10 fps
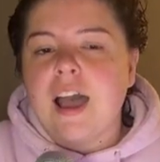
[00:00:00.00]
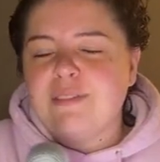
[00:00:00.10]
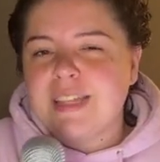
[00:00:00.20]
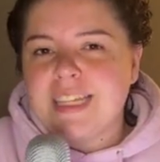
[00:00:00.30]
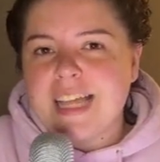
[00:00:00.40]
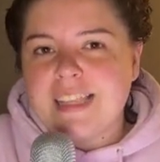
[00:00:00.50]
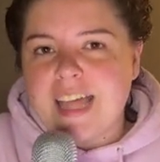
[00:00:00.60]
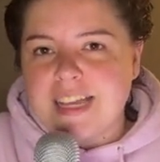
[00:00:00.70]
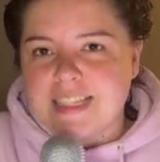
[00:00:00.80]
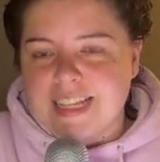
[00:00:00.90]
I feel like that
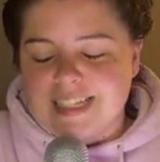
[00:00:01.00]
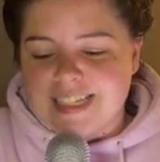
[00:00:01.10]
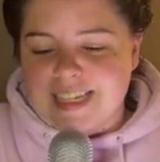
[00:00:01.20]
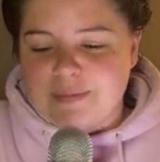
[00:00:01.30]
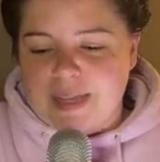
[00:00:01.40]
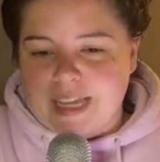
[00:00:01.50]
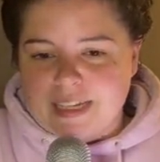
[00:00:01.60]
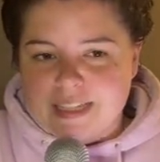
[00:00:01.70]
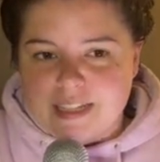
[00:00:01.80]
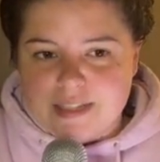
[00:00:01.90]
last sentence didn't make
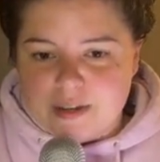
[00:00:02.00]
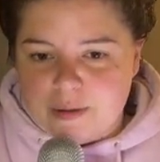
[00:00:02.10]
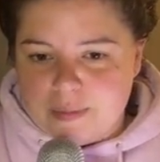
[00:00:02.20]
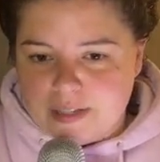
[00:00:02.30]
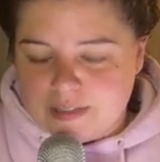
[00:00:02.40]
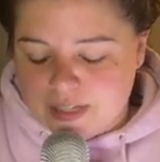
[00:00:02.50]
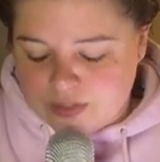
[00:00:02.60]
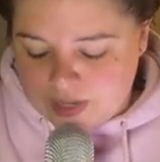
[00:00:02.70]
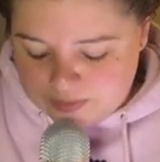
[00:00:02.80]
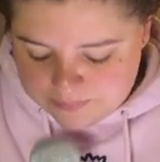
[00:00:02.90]
any sense at all, but
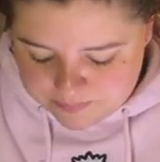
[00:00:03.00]
it's fine.